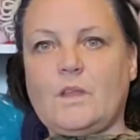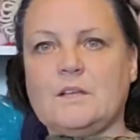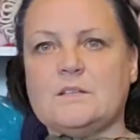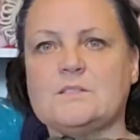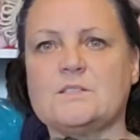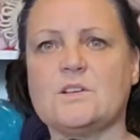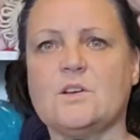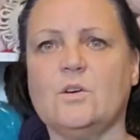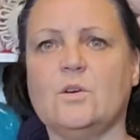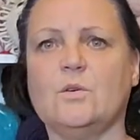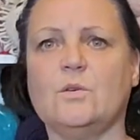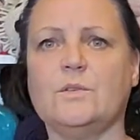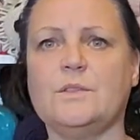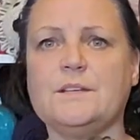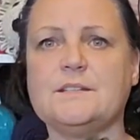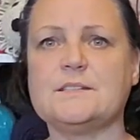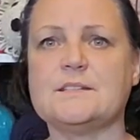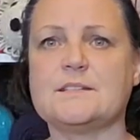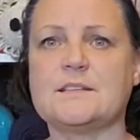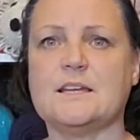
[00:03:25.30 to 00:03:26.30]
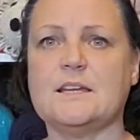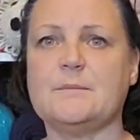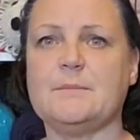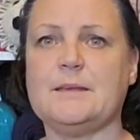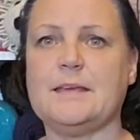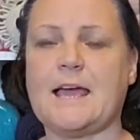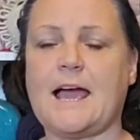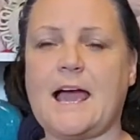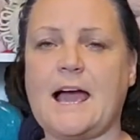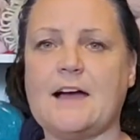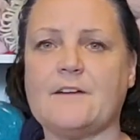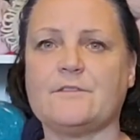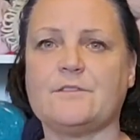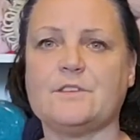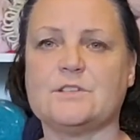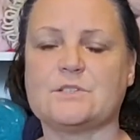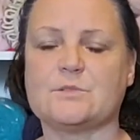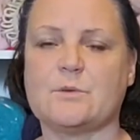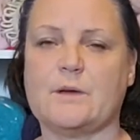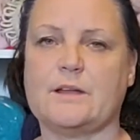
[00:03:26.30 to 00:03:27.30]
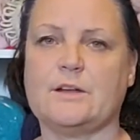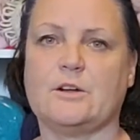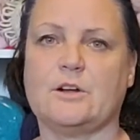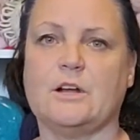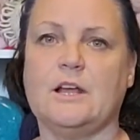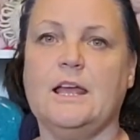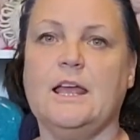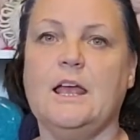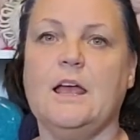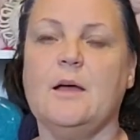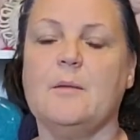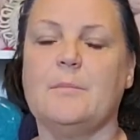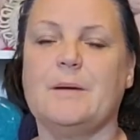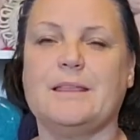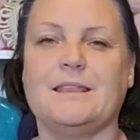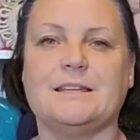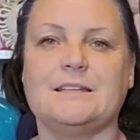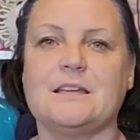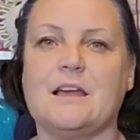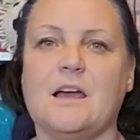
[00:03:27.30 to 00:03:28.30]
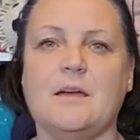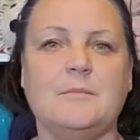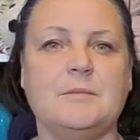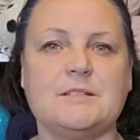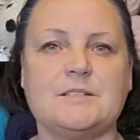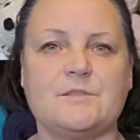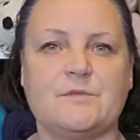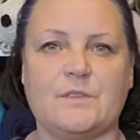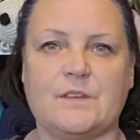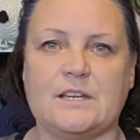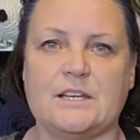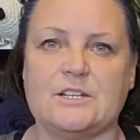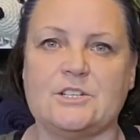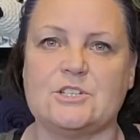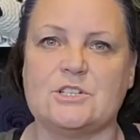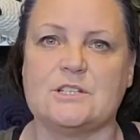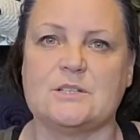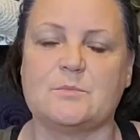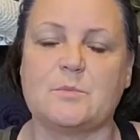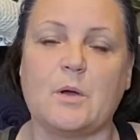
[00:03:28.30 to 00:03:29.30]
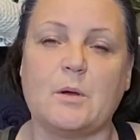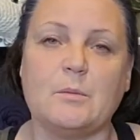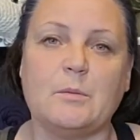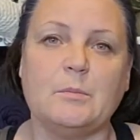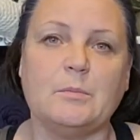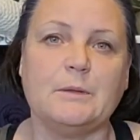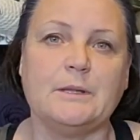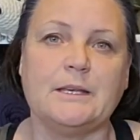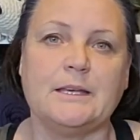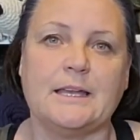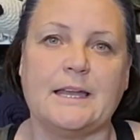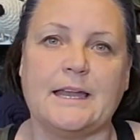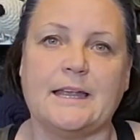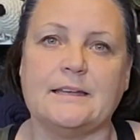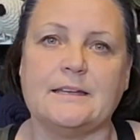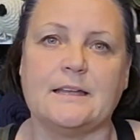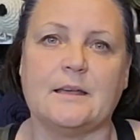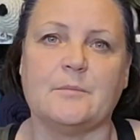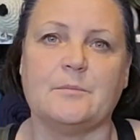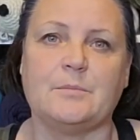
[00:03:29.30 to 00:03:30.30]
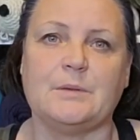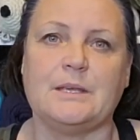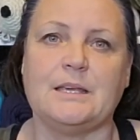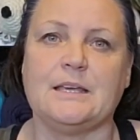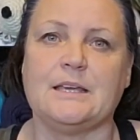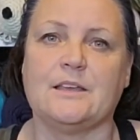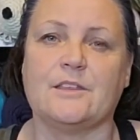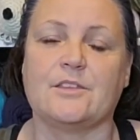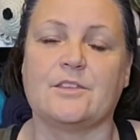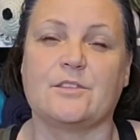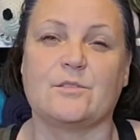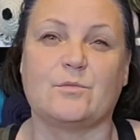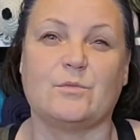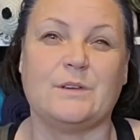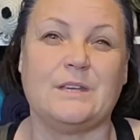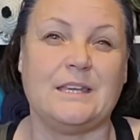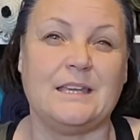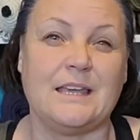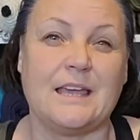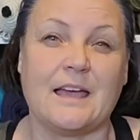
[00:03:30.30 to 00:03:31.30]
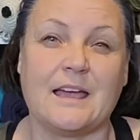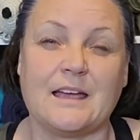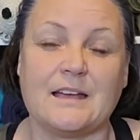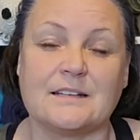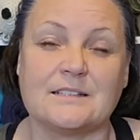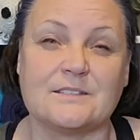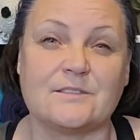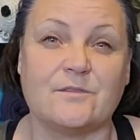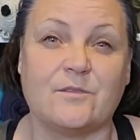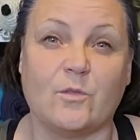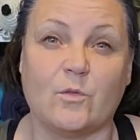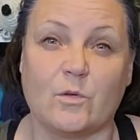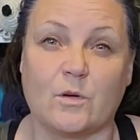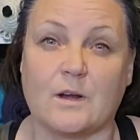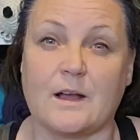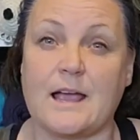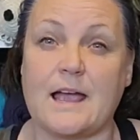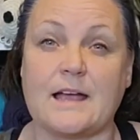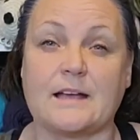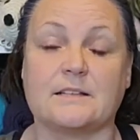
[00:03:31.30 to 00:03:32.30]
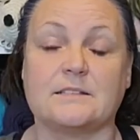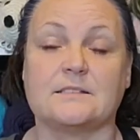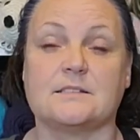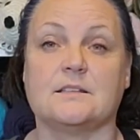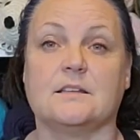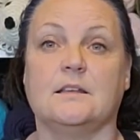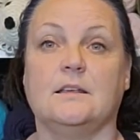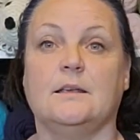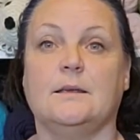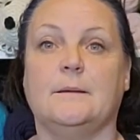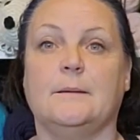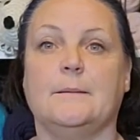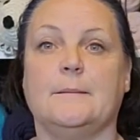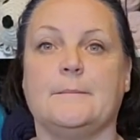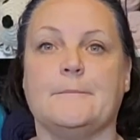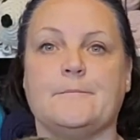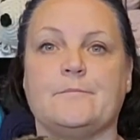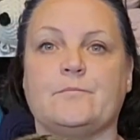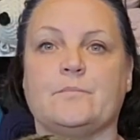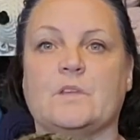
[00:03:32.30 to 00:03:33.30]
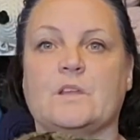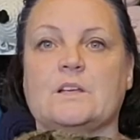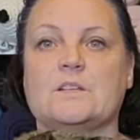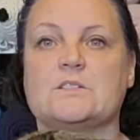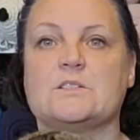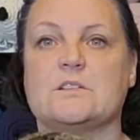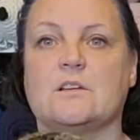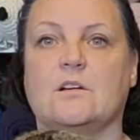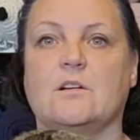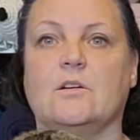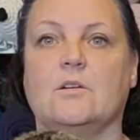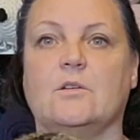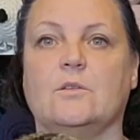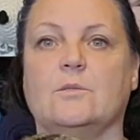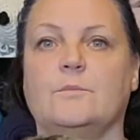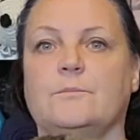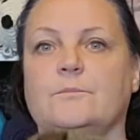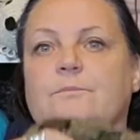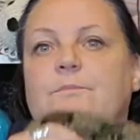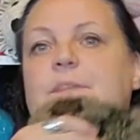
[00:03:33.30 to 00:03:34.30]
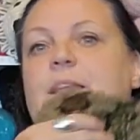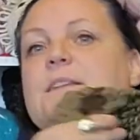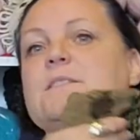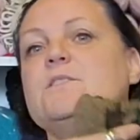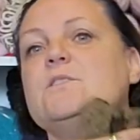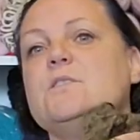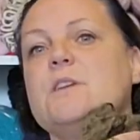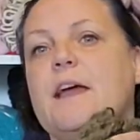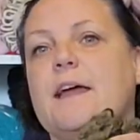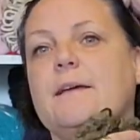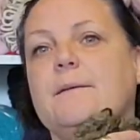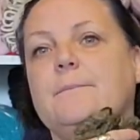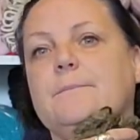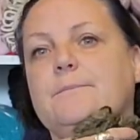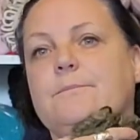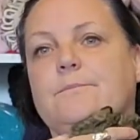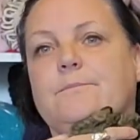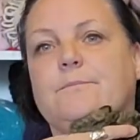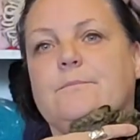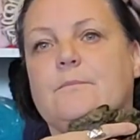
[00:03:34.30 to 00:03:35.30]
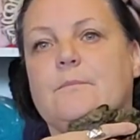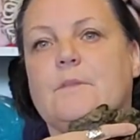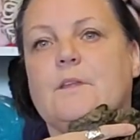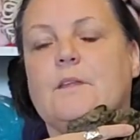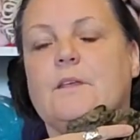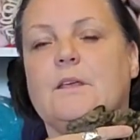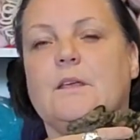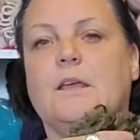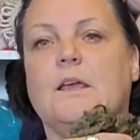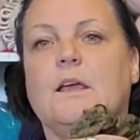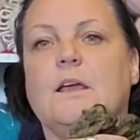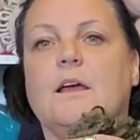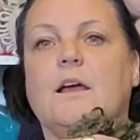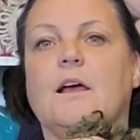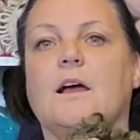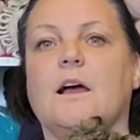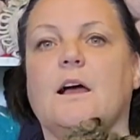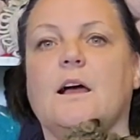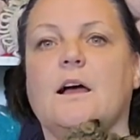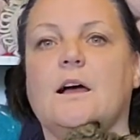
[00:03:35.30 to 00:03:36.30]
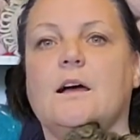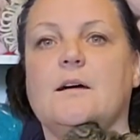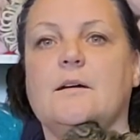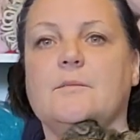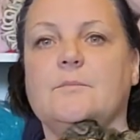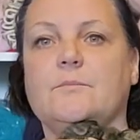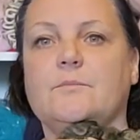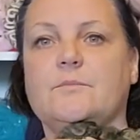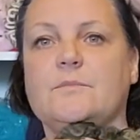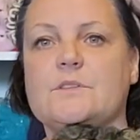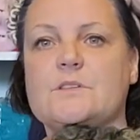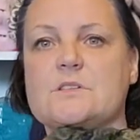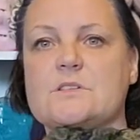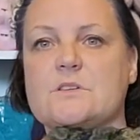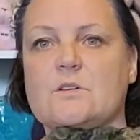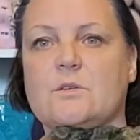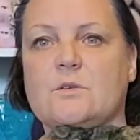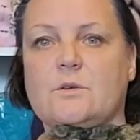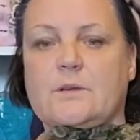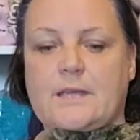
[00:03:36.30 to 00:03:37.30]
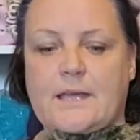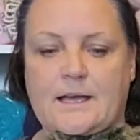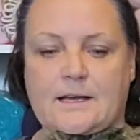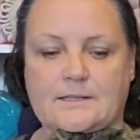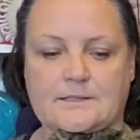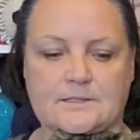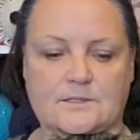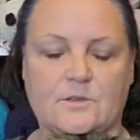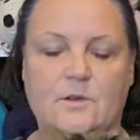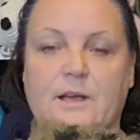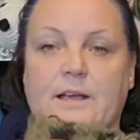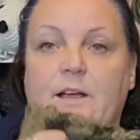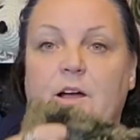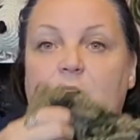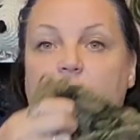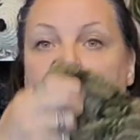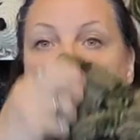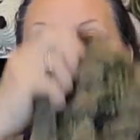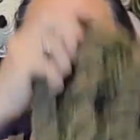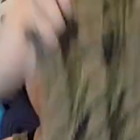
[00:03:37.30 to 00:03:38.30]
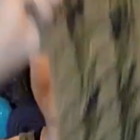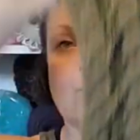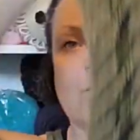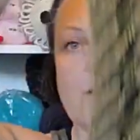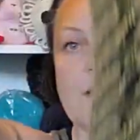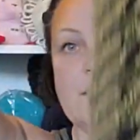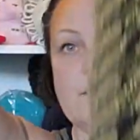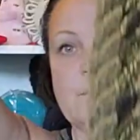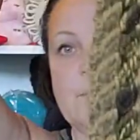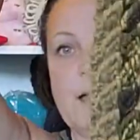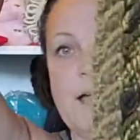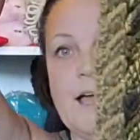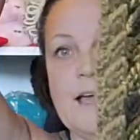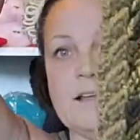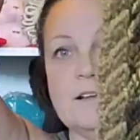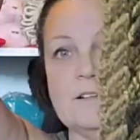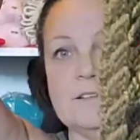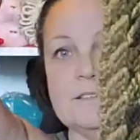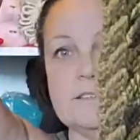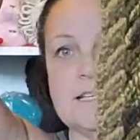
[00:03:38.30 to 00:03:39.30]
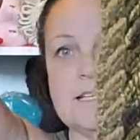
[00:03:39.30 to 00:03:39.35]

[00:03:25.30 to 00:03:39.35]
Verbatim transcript: so this is going to be half the sweater. By the time it's finished, it's probably going to end up being a 3X, 4X. So that's okay. Um, so yeah, so I got the one panel